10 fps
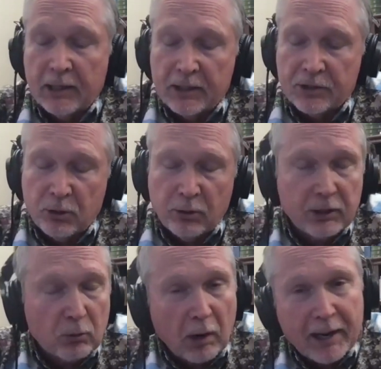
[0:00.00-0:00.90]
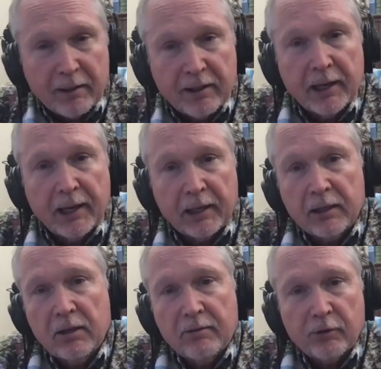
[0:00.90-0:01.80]
is doing the right thing
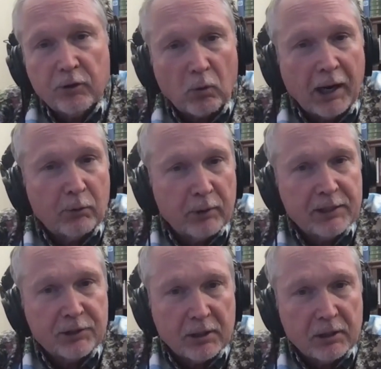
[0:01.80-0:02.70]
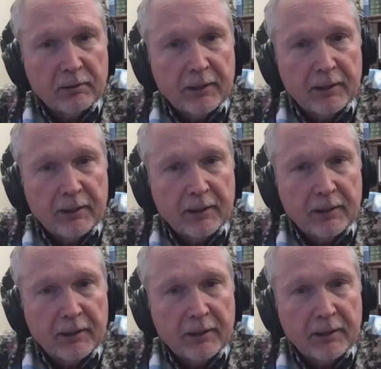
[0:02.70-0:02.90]
for the right reason.